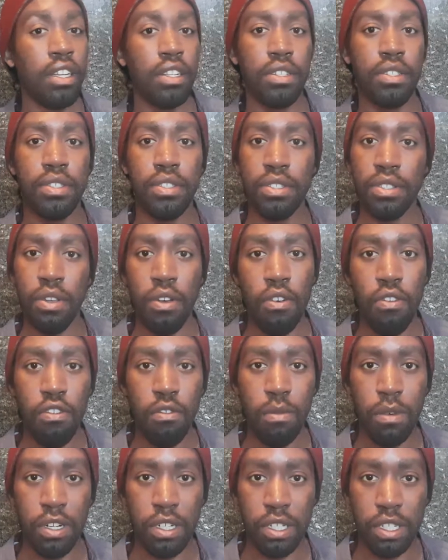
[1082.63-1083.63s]
so
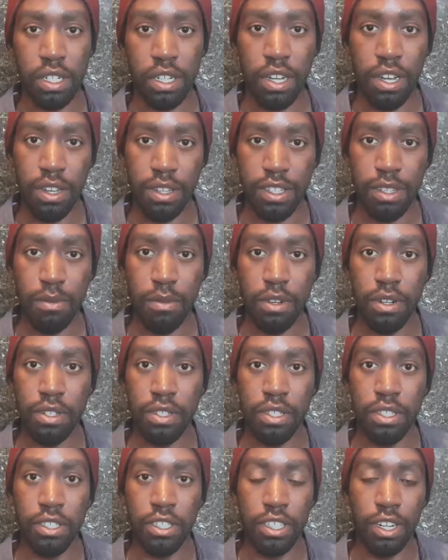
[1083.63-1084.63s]
much
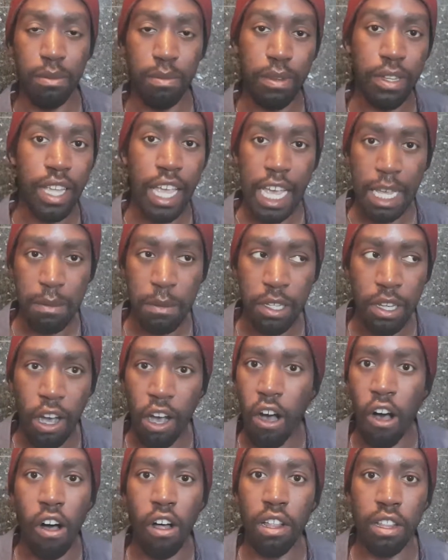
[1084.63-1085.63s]
customers jumping at me
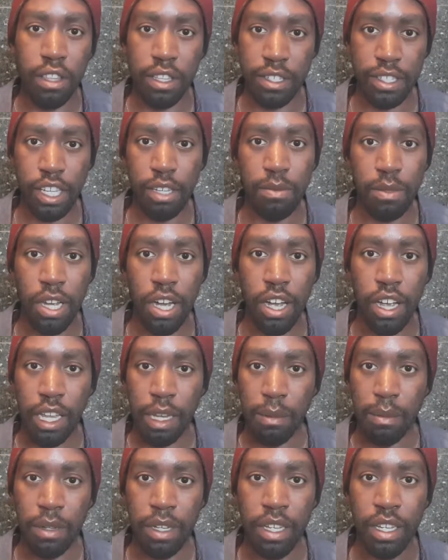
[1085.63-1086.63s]
all at the same
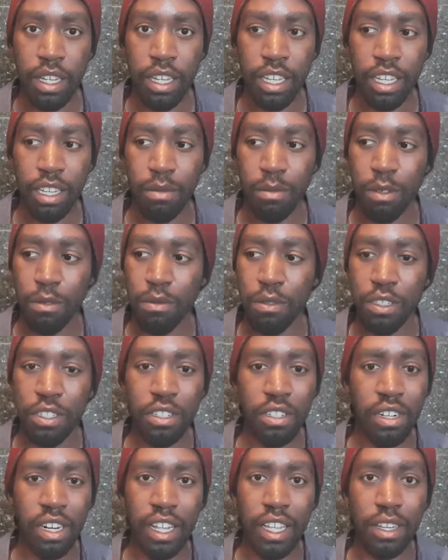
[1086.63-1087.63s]
time. But when
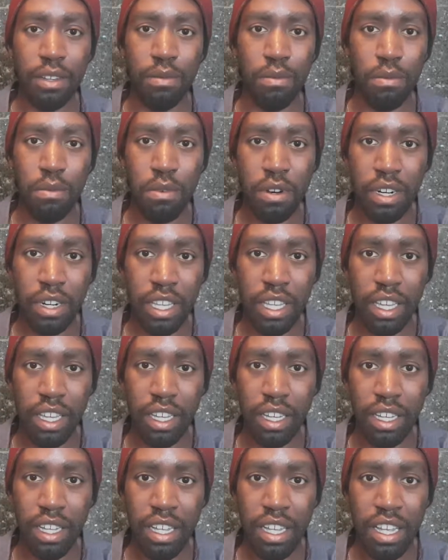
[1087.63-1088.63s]
you're like
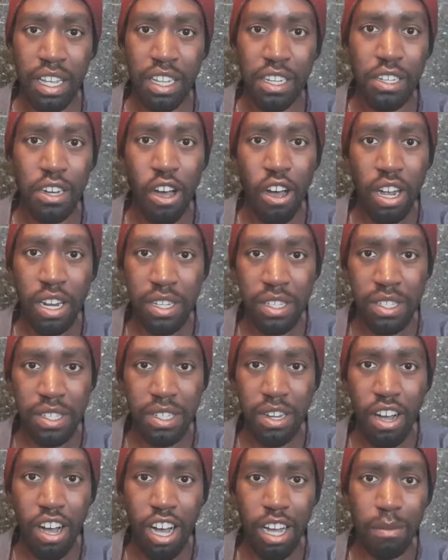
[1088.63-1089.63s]
working
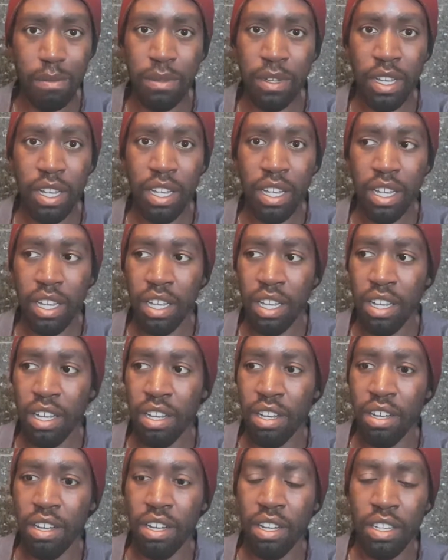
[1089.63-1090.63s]
non-stop,
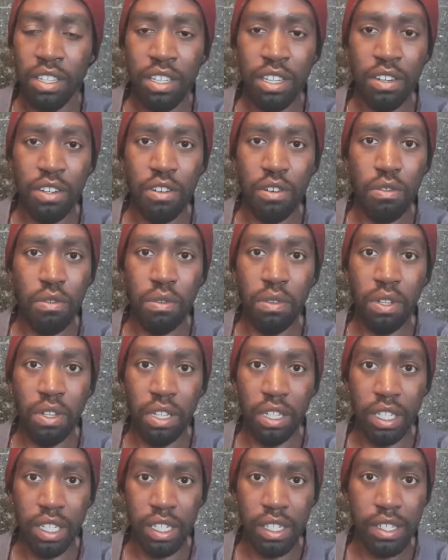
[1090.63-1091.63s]
you know,
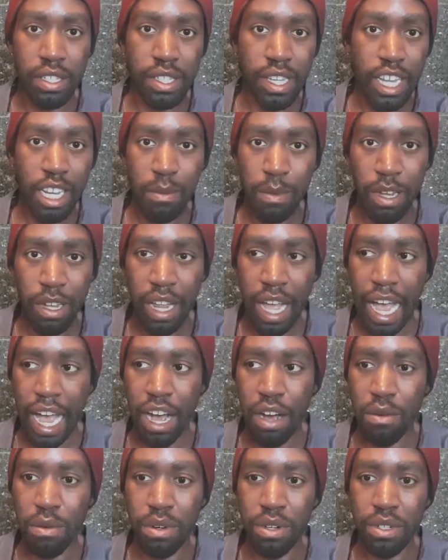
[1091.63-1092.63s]
insane amount of
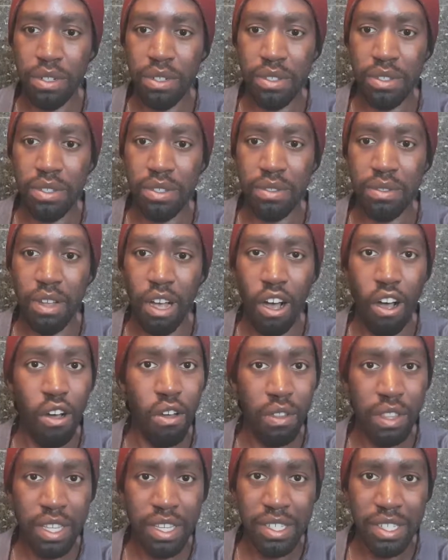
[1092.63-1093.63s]
hours,
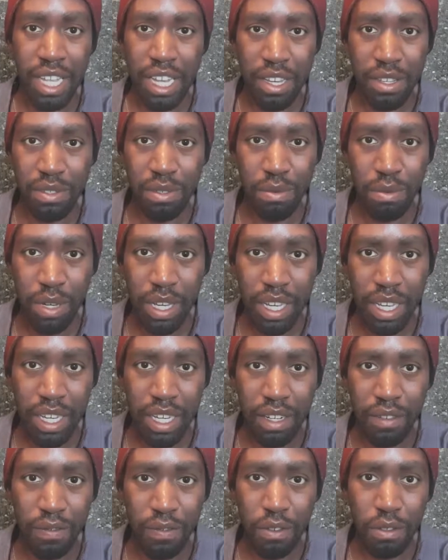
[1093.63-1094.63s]
all these days a
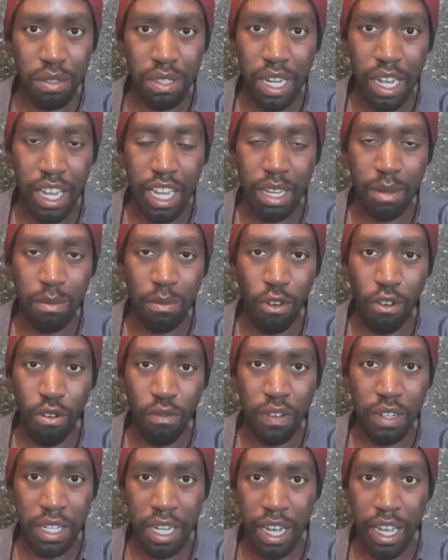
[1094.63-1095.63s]
week, full-time,
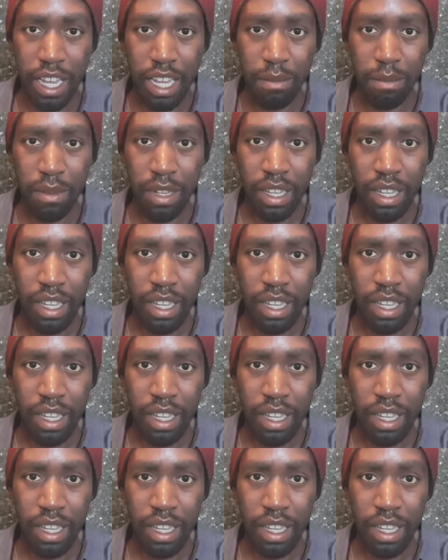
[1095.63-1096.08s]
overtime,